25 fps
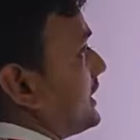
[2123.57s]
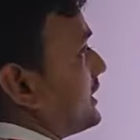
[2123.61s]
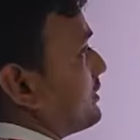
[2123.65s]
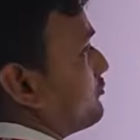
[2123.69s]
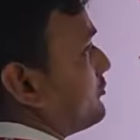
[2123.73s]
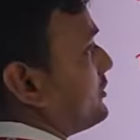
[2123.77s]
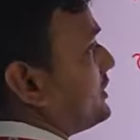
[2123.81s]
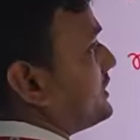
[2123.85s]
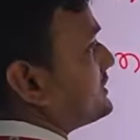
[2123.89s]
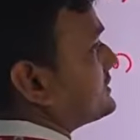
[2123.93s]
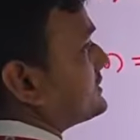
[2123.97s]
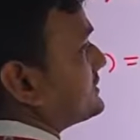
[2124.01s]

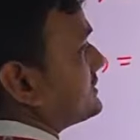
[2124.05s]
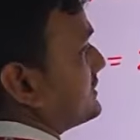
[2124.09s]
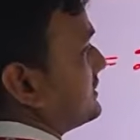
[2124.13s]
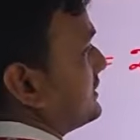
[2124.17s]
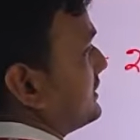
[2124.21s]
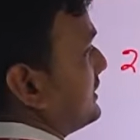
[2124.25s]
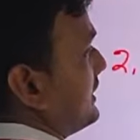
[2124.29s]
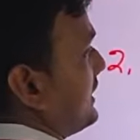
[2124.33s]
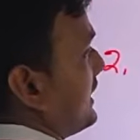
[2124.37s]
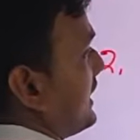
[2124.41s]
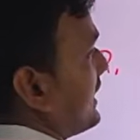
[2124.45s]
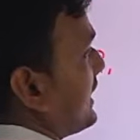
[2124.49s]
means
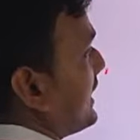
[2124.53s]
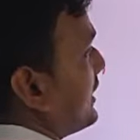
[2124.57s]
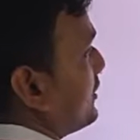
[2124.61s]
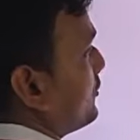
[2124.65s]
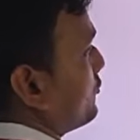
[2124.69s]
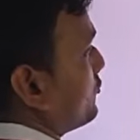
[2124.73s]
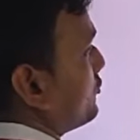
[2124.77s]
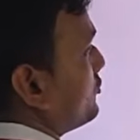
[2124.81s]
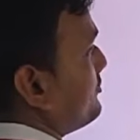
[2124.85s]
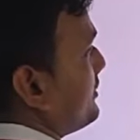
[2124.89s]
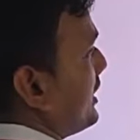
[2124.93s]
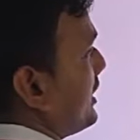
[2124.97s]
there are
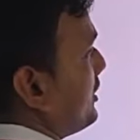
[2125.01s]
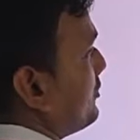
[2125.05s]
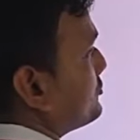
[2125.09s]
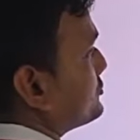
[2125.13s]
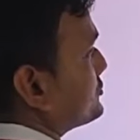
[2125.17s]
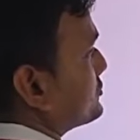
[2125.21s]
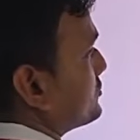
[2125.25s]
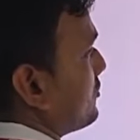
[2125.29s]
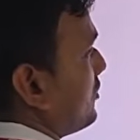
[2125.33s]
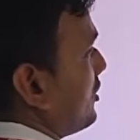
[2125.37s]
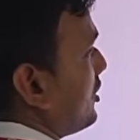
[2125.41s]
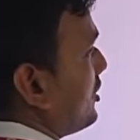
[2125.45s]
two values
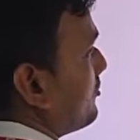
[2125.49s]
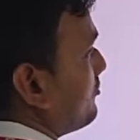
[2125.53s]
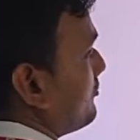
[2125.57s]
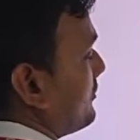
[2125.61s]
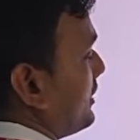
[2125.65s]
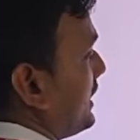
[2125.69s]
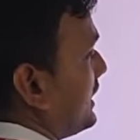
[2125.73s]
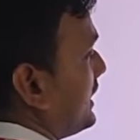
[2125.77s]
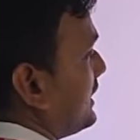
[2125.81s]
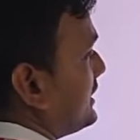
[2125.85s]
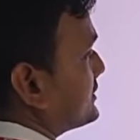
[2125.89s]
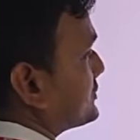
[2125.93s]
come,
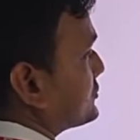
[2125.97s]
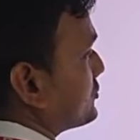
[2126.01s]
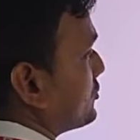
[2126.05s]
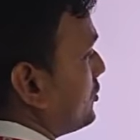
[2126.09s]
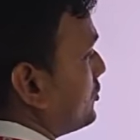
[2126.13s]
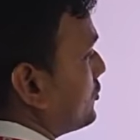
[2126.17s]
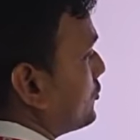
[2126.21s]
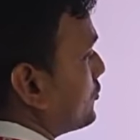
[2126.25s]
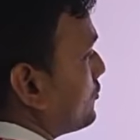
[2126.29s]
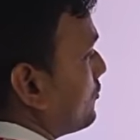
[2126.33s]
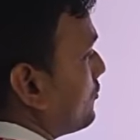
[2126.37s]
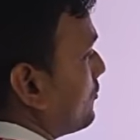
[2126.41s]
L is equal
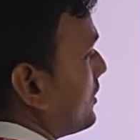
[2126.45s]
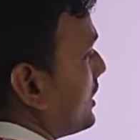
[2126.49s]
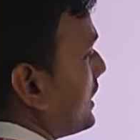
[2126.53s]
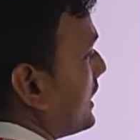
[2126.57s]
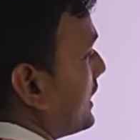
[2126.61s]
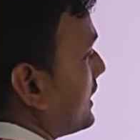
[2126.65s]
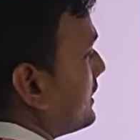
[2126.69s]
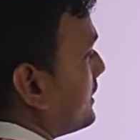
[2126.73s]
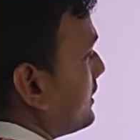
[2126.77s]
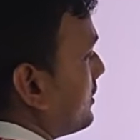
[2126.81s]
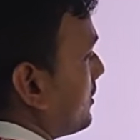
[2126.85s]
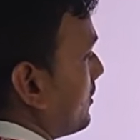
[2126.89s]
to
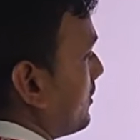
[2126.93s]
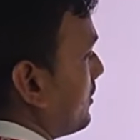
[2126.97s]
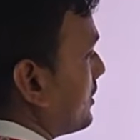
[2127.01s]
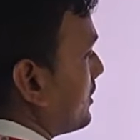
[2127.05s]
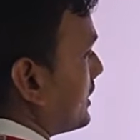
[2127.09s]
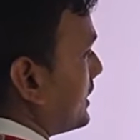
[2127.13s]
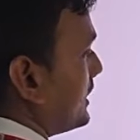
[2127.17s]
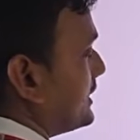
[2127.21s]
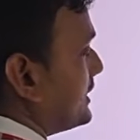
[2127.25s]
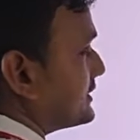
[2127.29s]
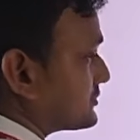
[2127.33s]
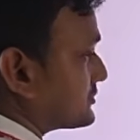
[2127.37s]
1 or
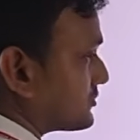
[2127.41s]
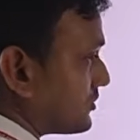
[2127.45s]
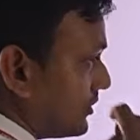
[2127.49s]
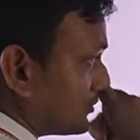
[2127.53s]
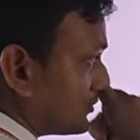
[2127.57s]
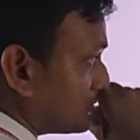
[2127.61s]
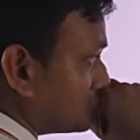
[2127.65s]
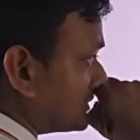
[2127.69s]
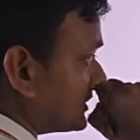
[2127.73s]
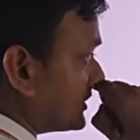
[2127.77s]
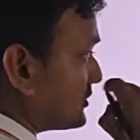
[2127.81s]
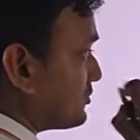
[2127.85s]
L is equal
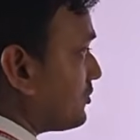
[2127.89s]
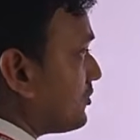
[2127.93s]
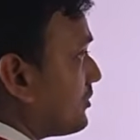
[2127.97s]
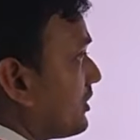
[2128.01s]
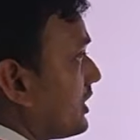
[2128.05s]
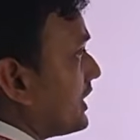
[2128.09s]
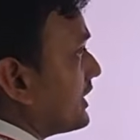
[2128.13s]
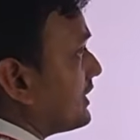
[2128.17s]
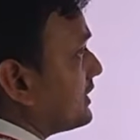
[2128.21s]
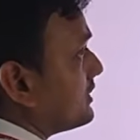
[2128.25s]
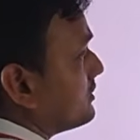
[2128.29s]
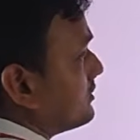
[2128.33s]
to 0,
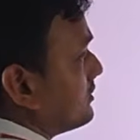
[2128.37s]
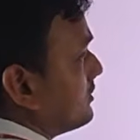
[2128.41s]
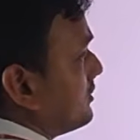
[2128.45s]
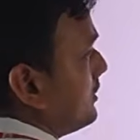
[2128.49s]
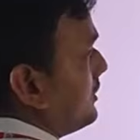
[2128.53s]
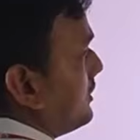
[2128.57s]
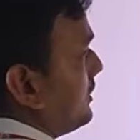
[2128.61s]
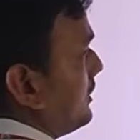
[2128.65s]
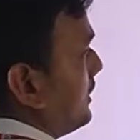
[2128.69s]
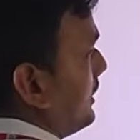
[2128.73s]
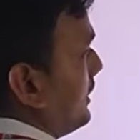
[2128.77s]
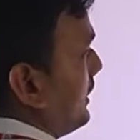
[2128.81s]
and
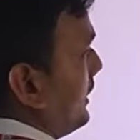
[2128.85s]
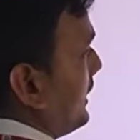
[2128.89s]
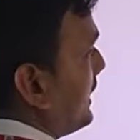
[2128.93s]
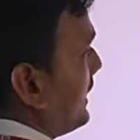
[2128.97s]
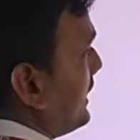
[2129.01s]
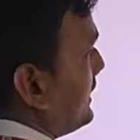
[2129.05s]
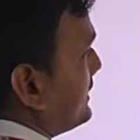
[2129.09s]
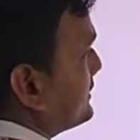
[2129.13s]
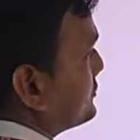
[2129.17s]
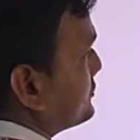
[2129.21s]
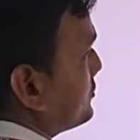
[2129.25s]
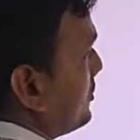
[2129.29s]
L
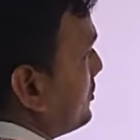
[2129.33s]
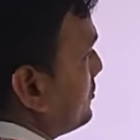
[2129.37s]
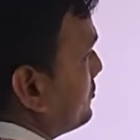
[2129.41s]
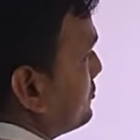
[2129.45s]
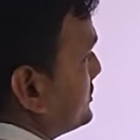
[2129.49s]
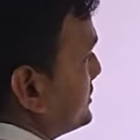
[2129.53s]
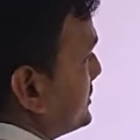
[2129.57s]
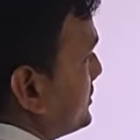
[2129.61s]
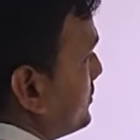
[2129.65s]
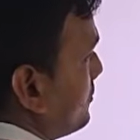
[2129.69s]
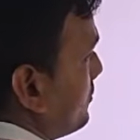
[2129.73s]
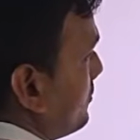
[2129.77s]
is equal to
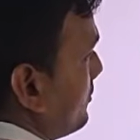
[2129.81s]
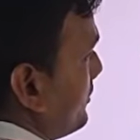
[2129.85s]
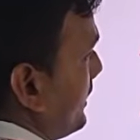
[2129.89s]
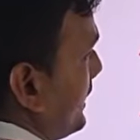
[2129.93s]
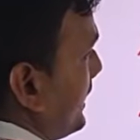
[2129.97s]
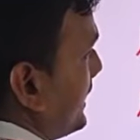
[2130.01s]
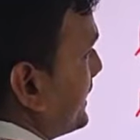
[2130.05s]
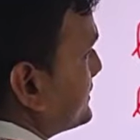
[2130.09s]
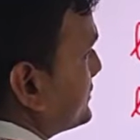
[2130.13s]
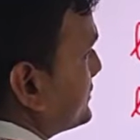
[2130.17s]
0, S